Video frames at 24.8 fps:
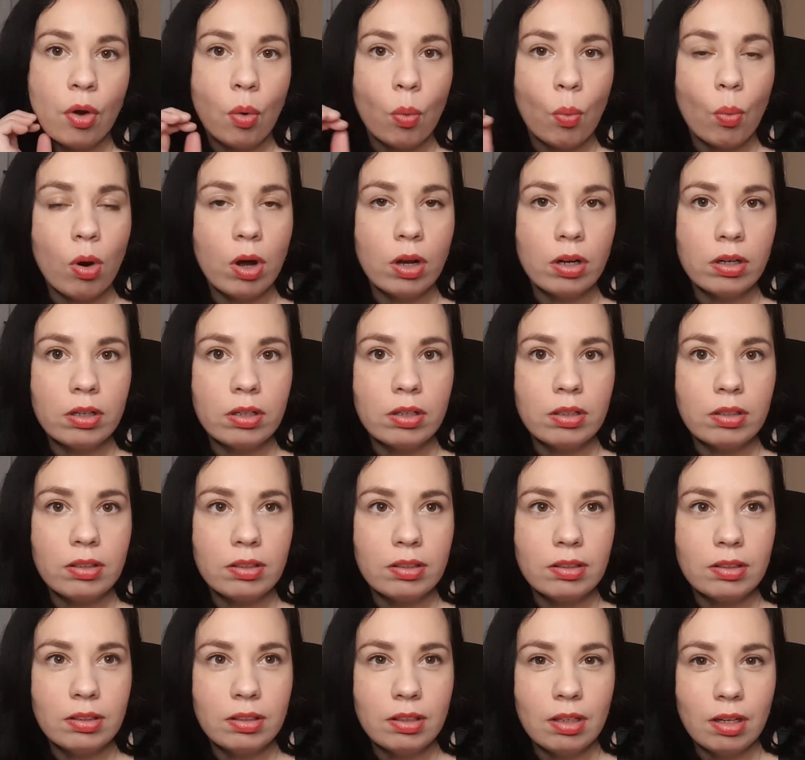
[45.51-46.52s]

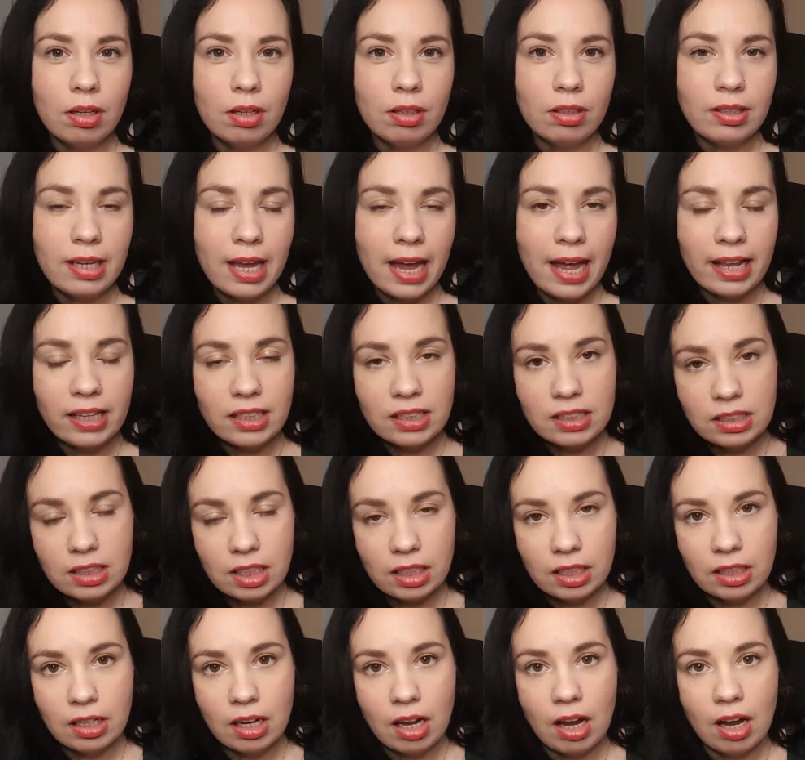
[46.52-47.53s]
One tends
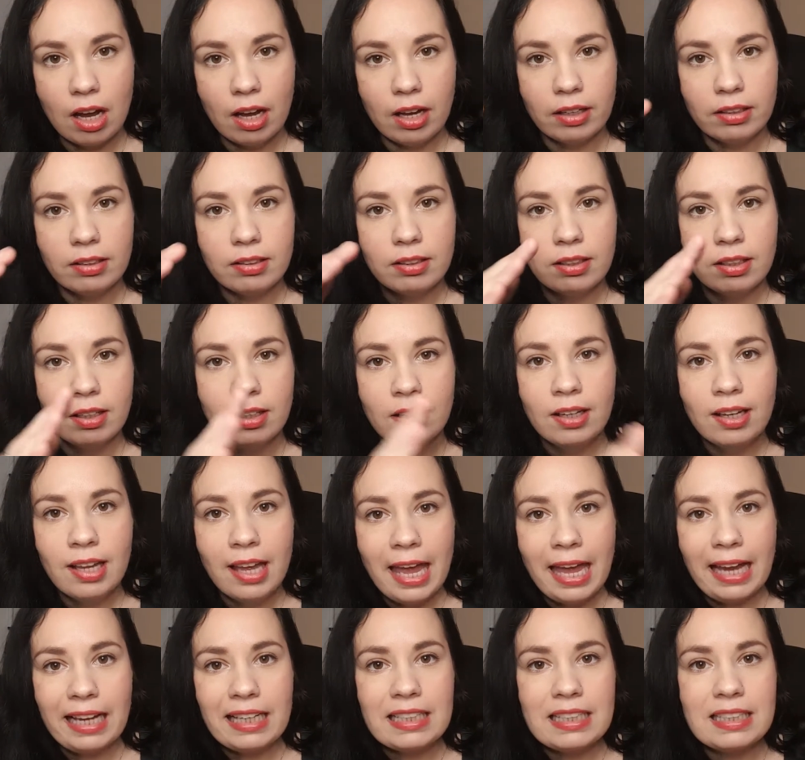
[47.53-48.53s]
to not
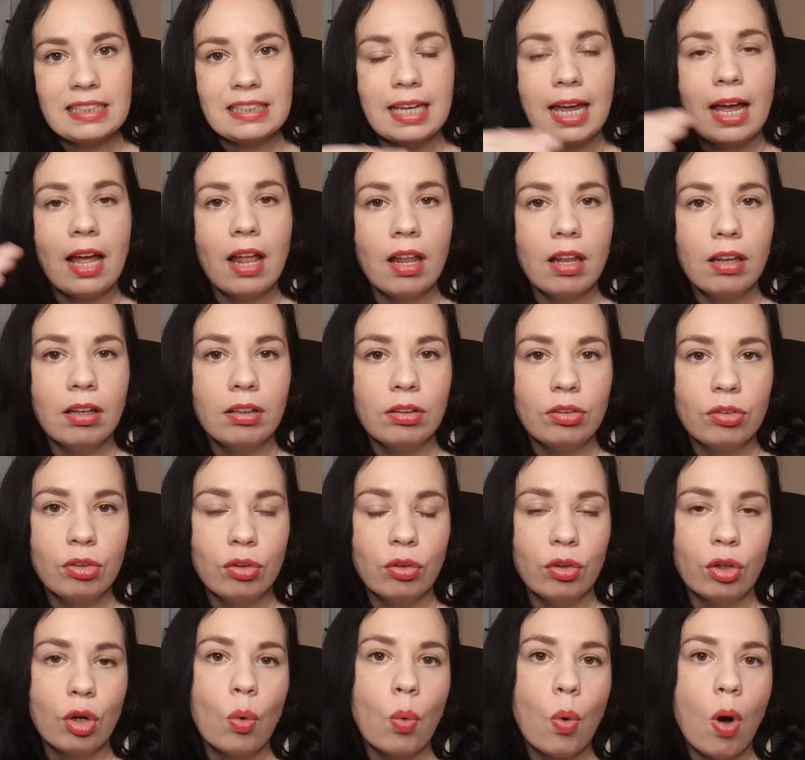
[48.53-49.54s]
excel to
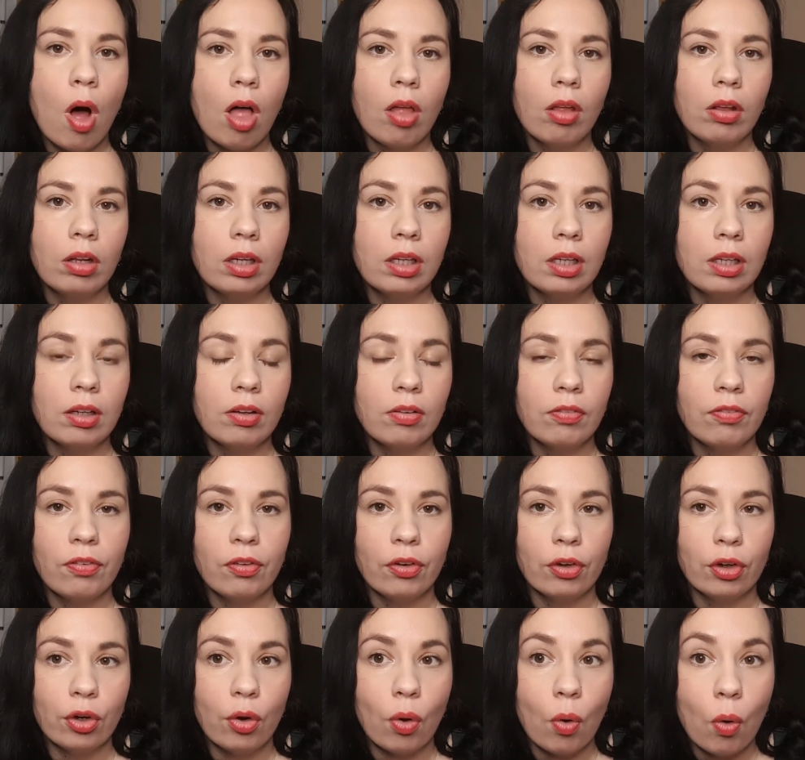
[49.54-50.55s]
the quality of
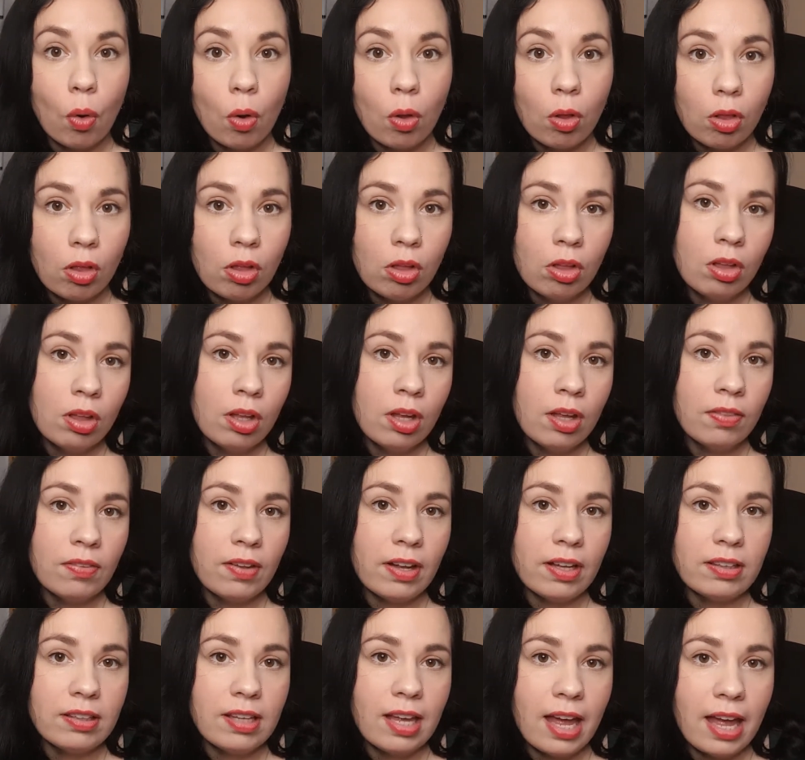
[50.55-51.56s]
their goal.
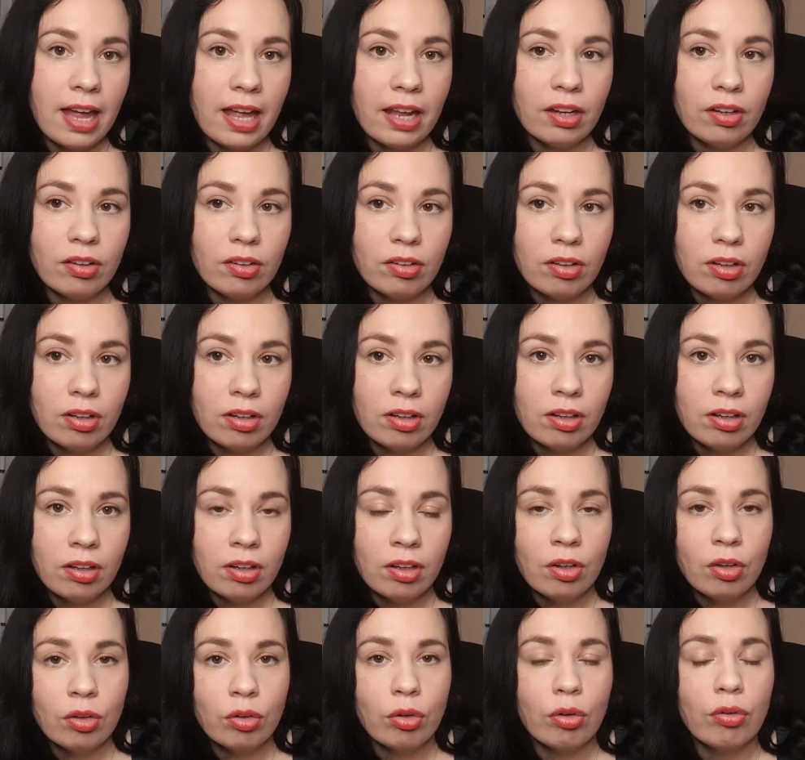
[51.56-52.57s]
They tend
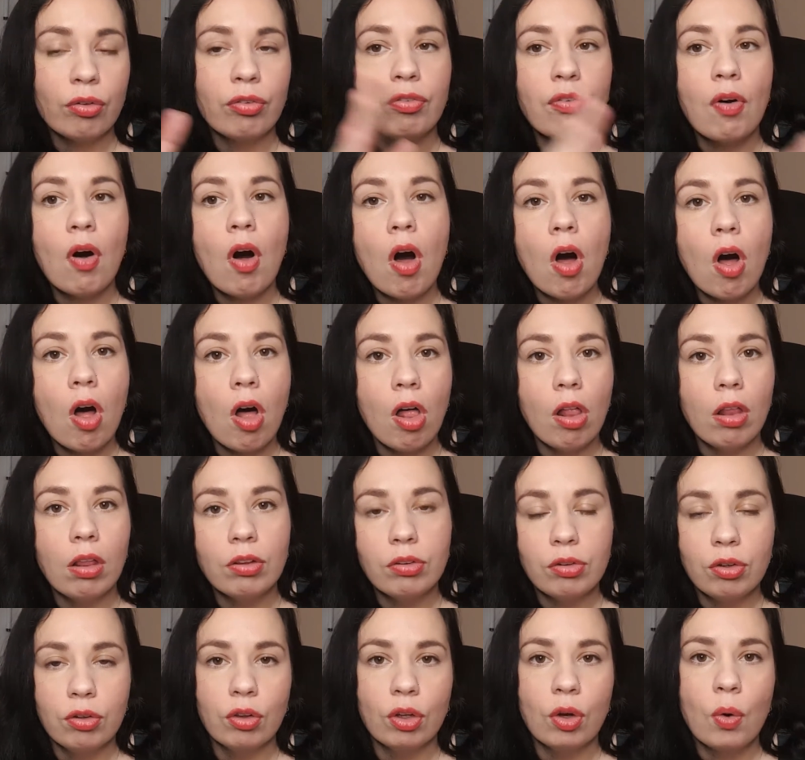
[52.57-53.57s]
to fall
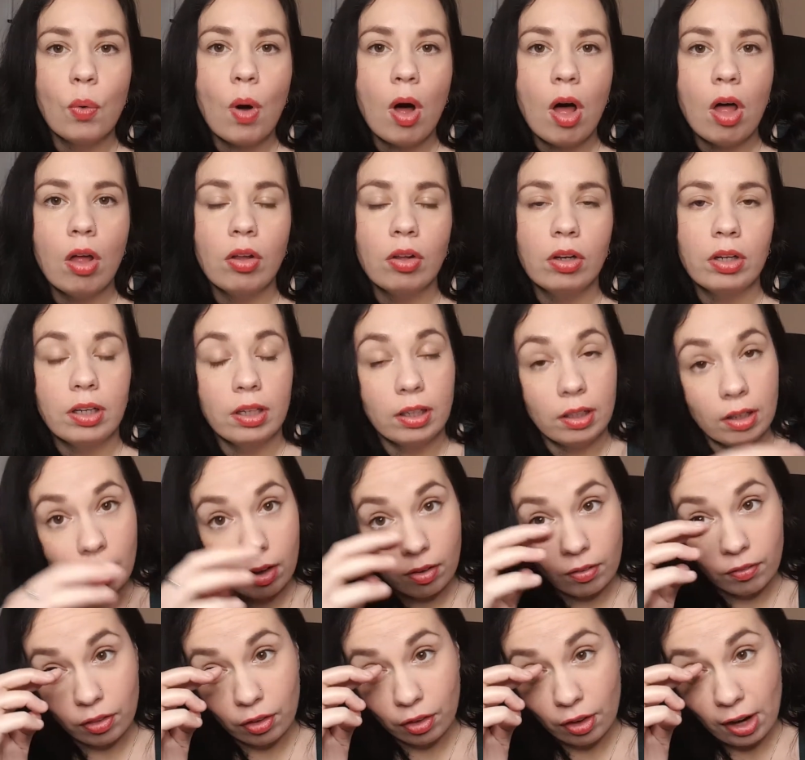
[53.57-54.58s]
to the quality
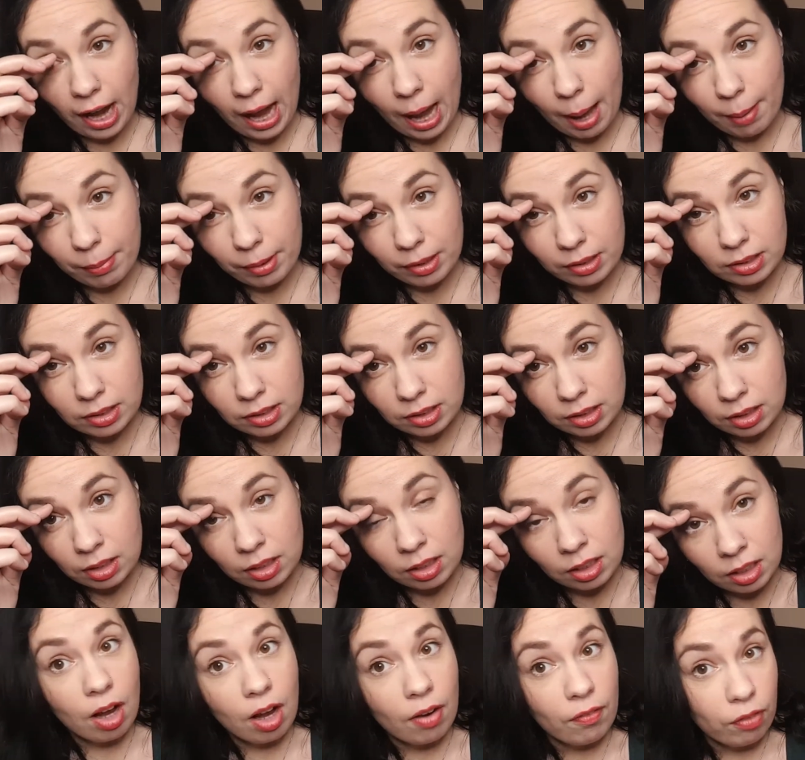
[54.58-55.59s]
of their habits,
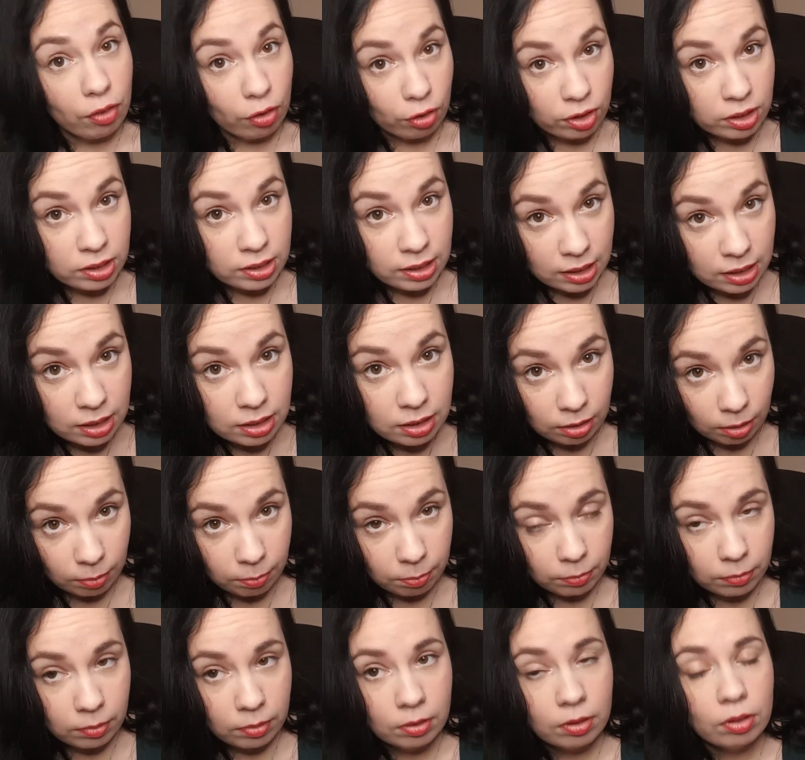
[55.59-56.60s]
of their
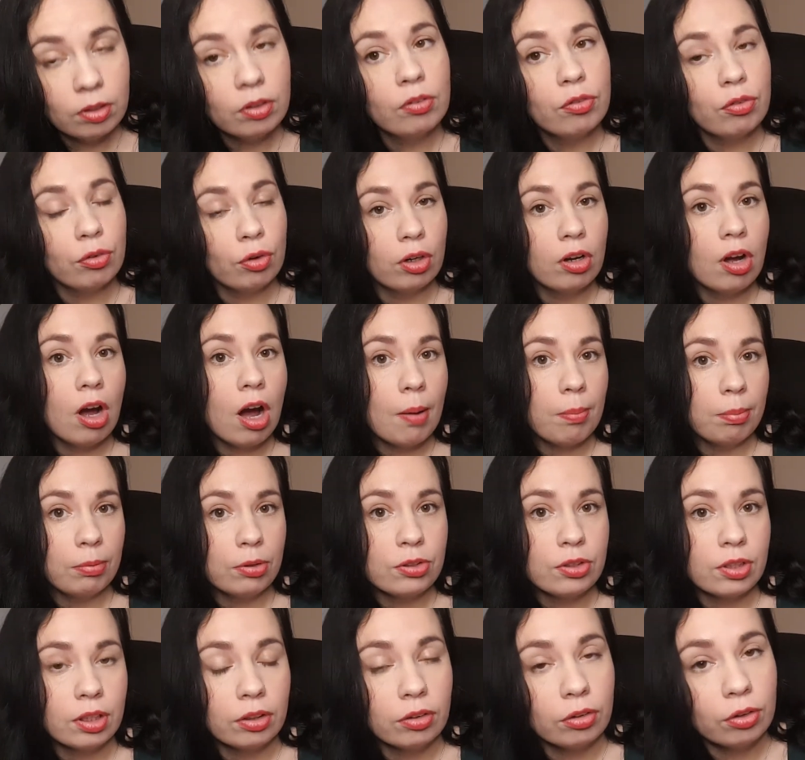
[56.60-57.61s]
system for
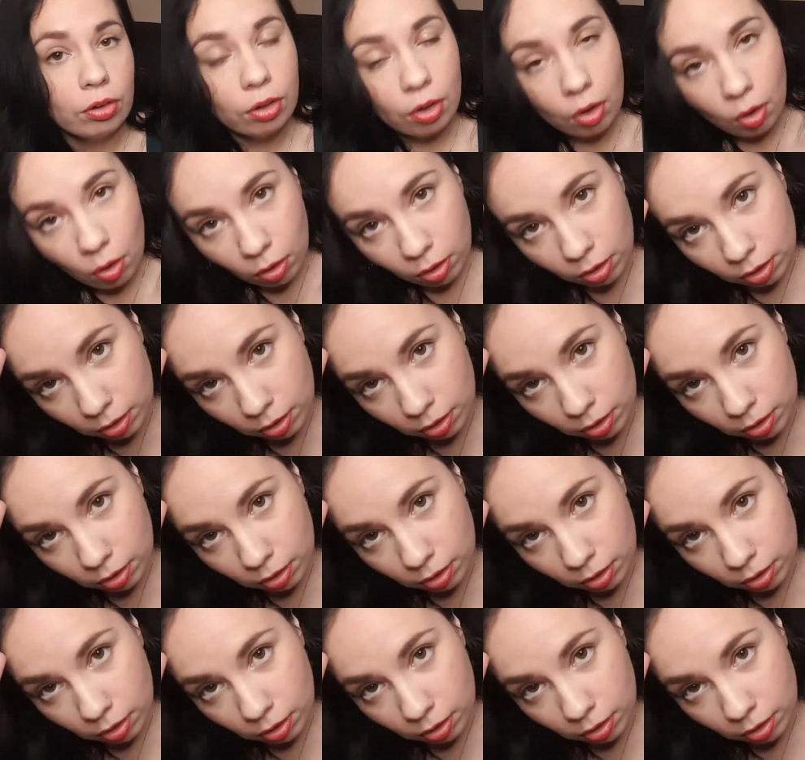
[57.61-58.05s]
accomplishing their goal.